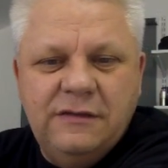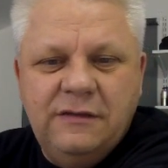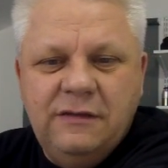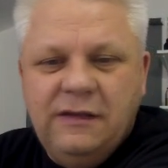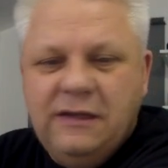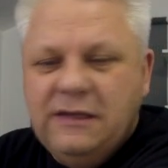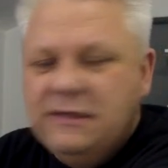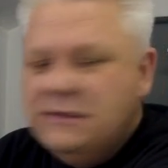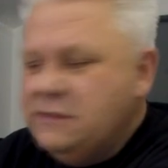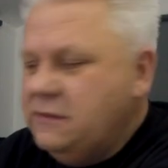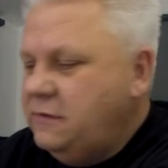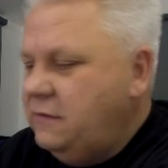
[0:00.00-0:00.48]

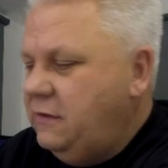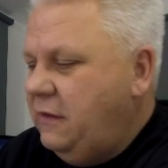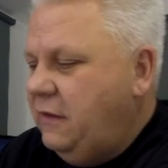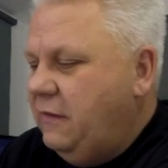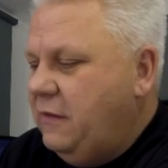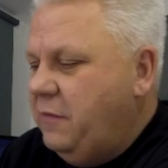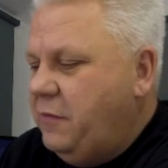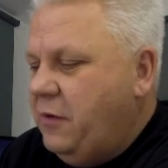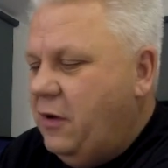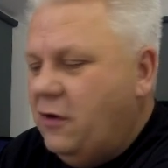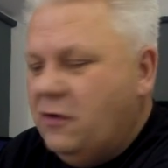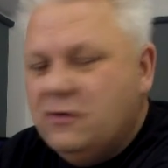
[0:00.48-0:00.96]
isn't in
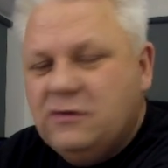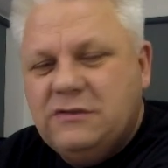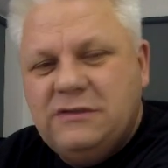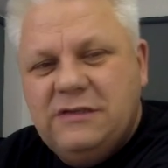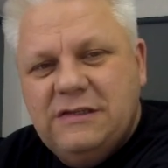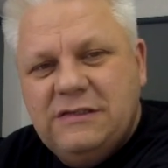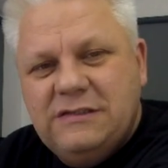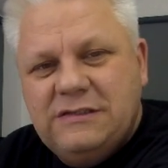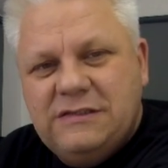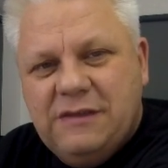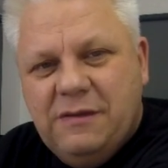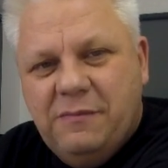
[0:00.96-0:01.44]
the box
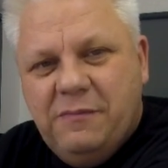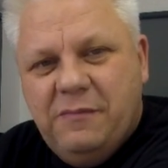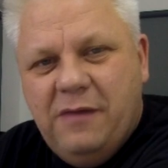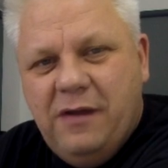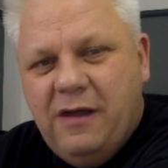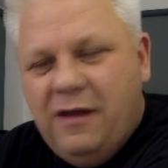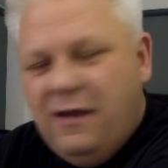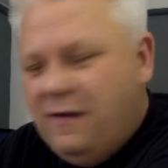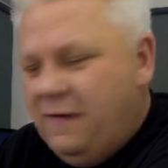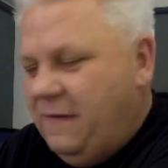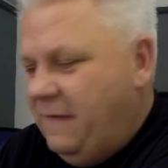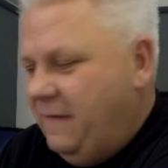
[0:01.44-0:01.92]
is some
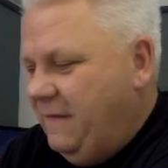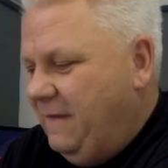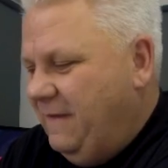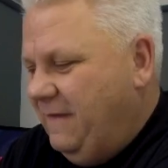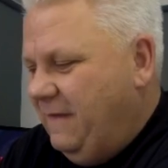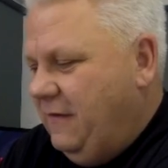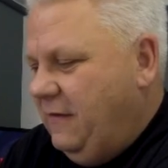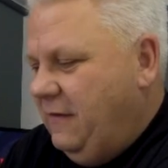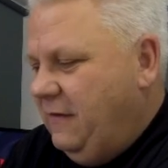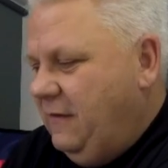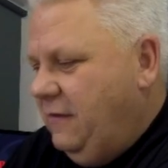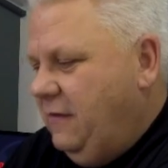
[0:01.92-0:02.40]

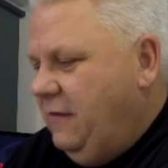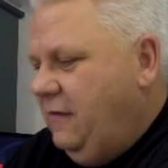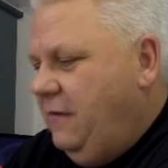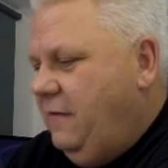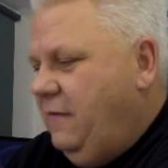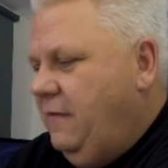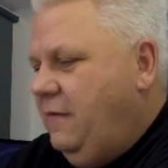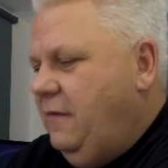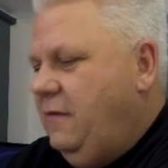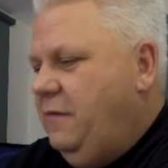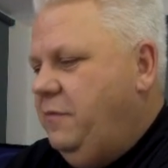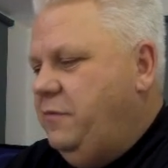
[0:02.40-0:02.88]

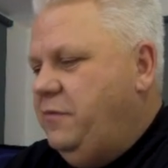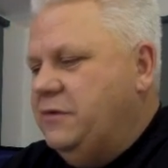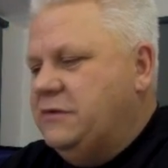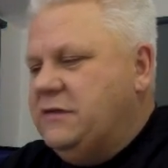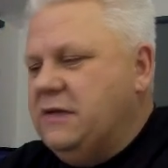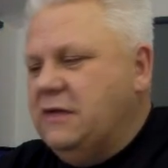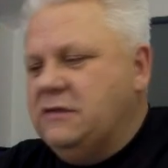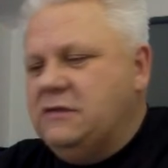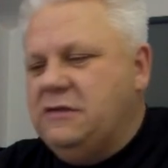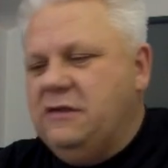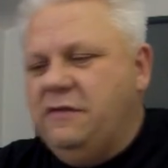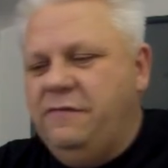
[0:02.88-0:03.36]

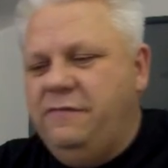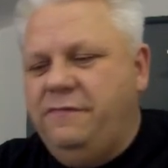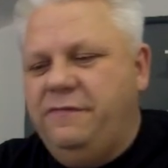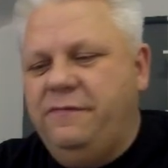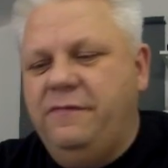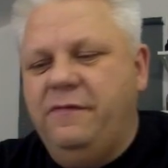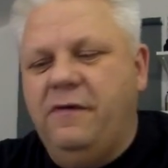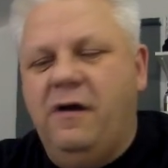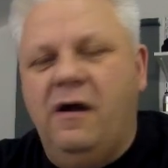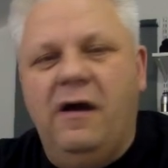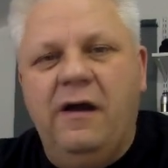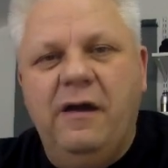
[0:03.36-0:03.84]

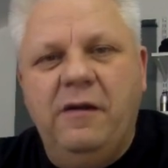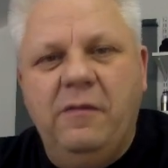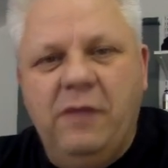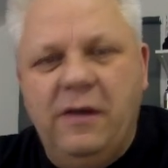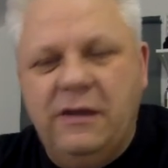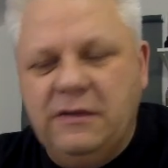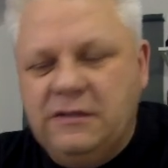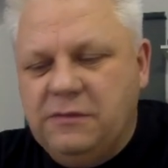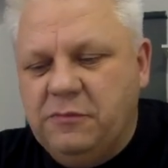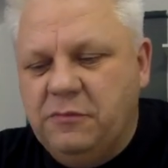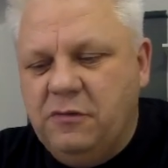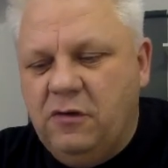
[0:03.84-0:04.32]
protective
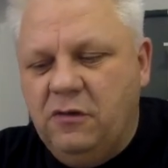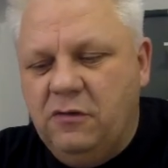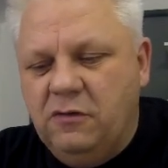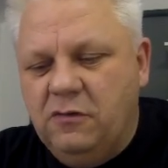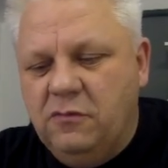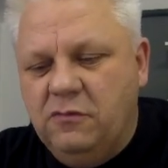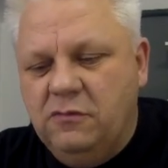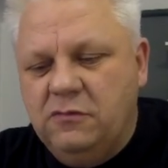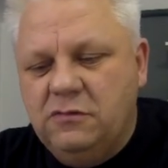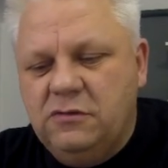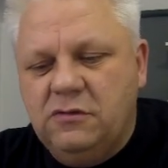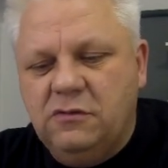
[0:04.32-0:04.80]
eyewear, some
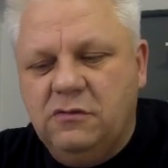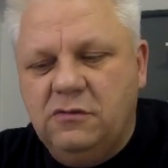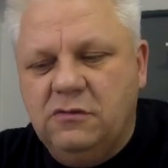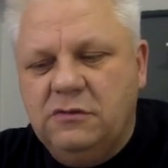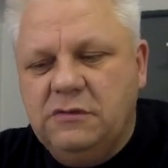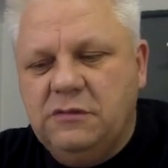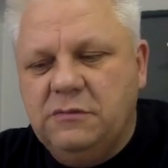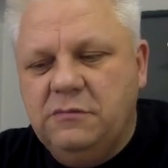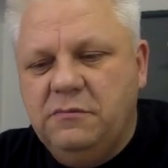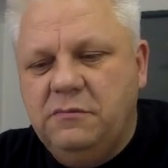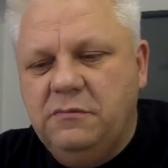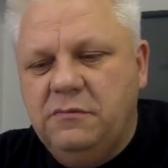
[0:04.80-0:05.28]
goggles or
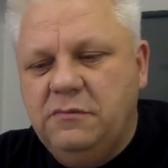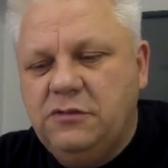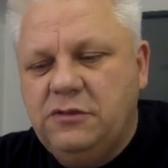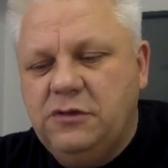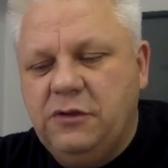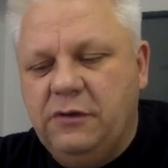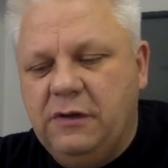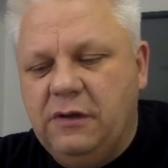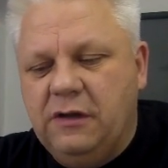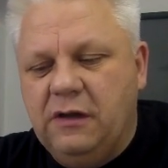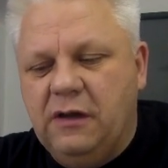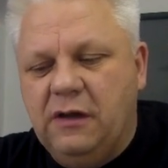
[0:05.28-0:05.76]
some
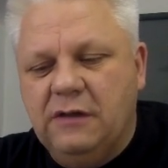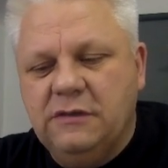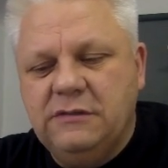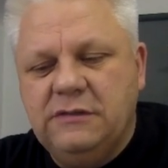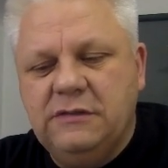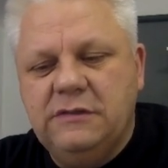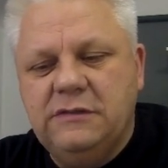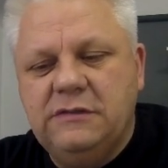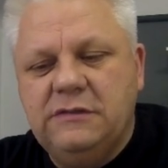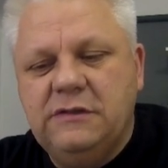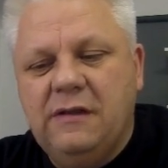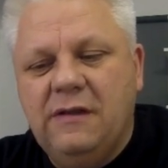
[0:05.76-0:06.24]
shooting
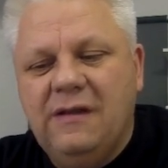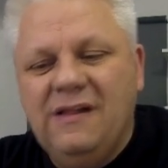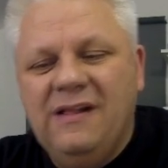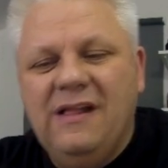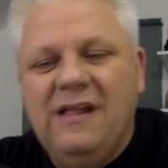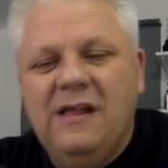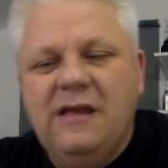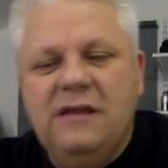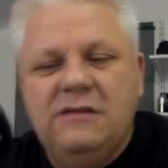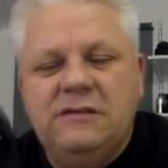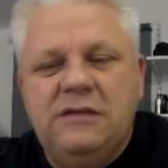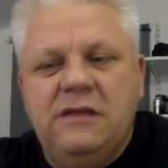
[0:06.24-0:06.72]
glasses.
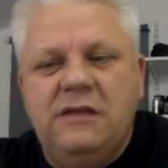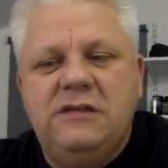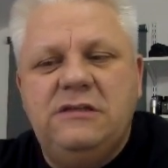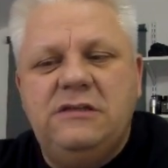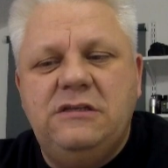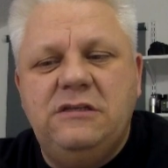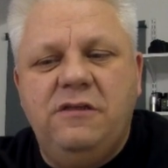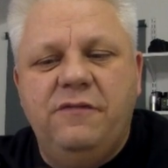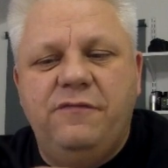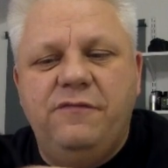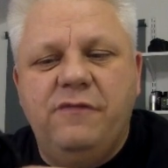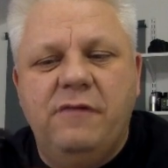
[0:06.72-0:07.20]
So this
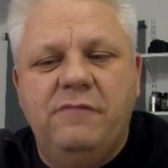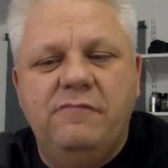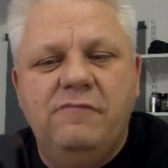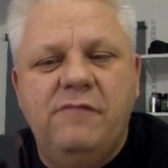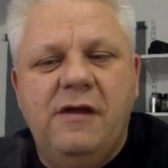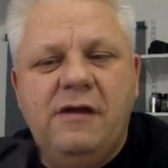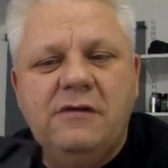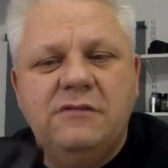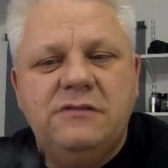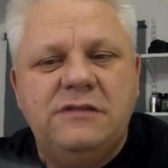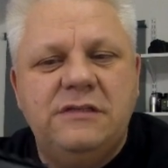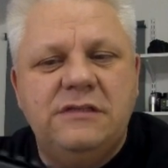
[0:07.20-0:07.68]
is the front
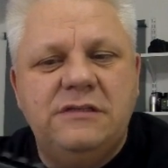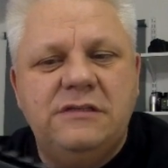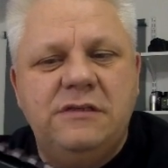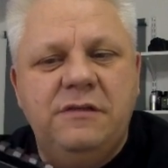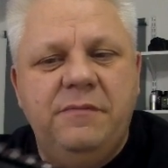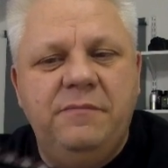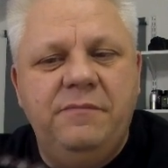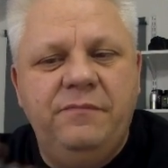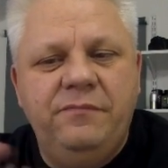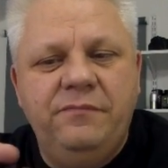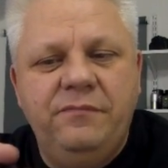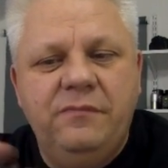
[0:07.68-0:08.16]
rail
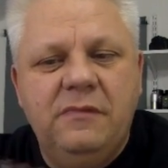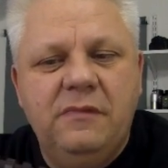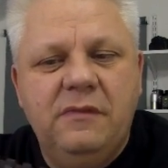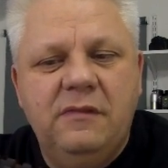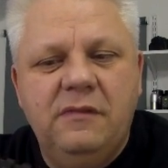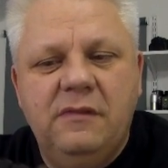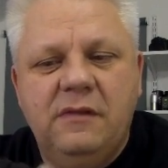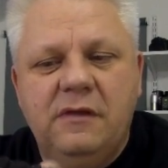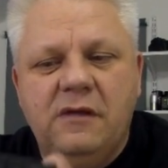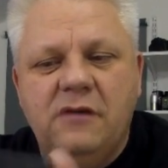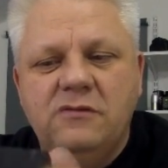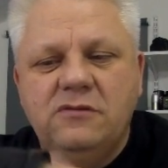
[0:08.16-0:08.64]
system
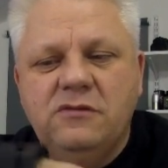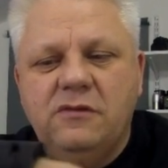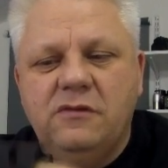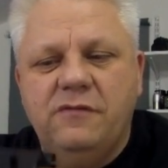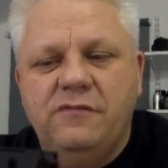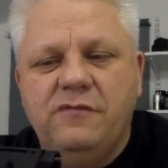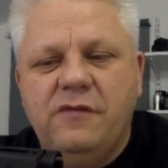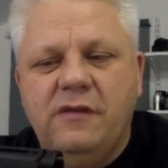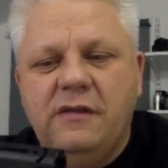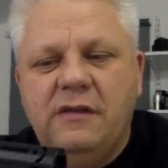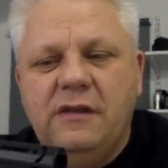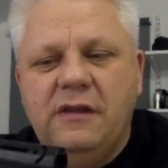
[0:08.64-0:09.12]
that goes on the
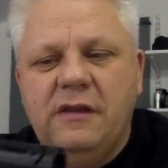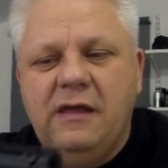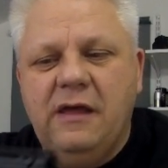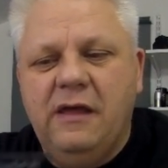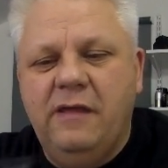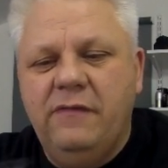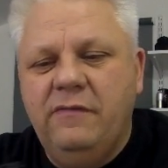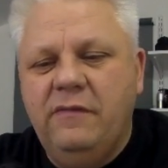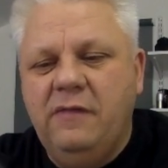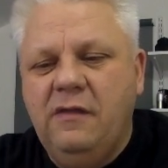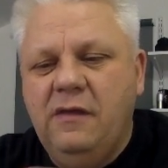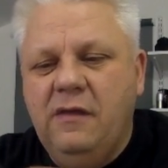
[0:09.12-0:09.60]
front of the
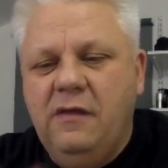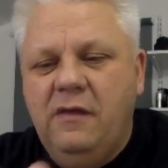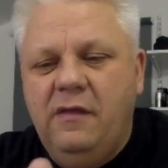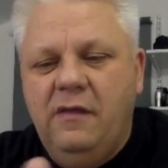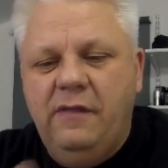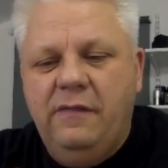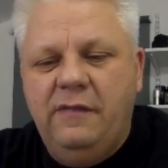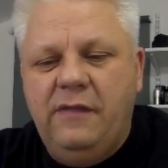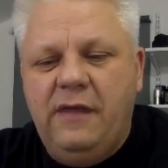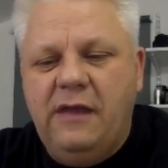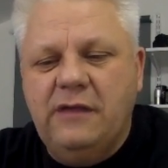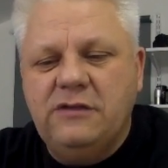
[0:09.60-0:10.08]
gun.
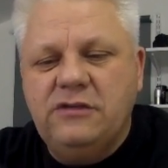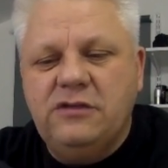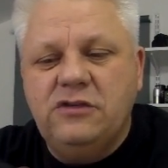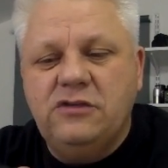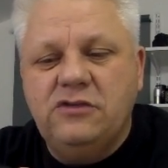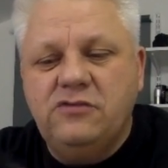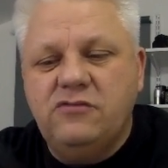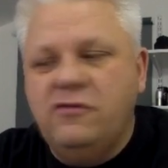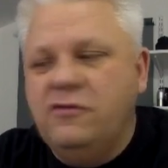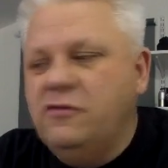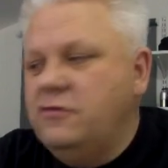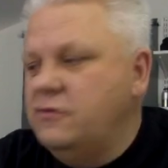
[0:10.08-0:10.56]
That actually
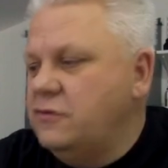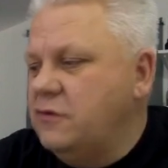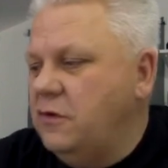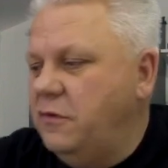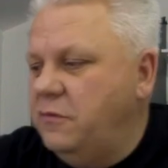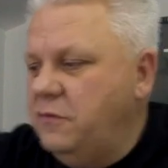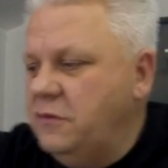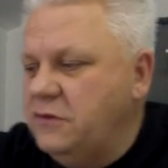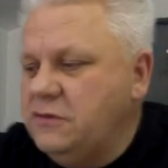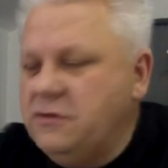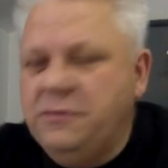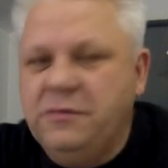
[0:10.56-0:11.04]
screws
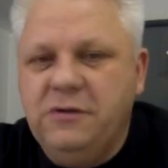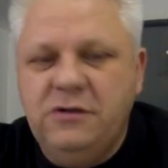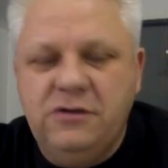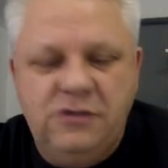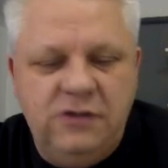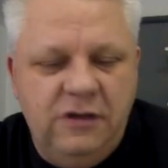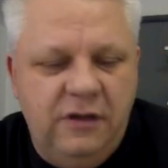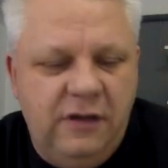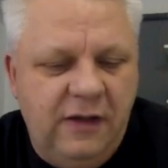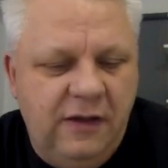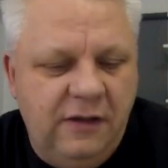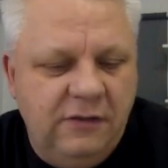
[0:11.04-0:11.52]
on, which I'm gonna
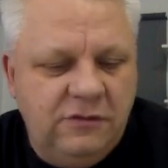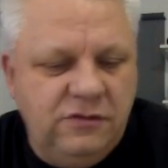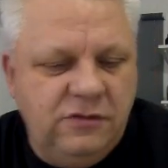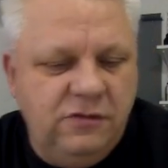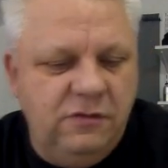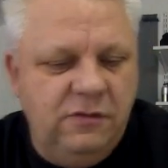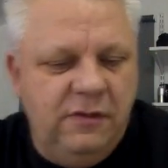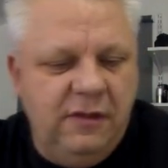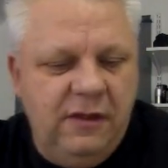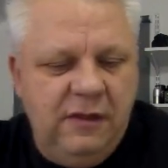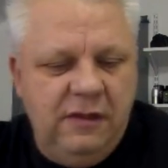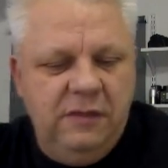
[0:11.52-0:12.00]
show you how to
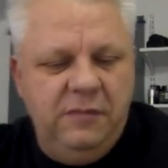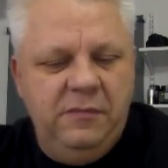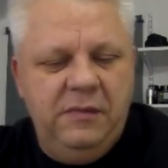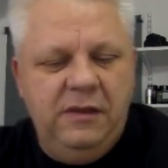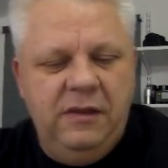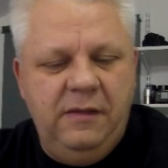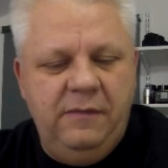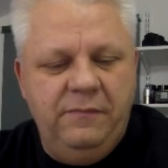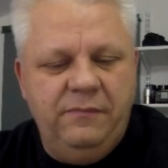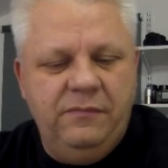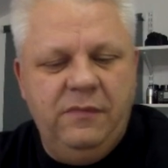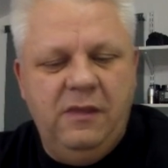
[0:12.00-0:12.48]
do that in a
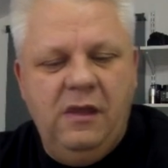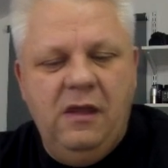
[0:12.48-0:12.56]
minute.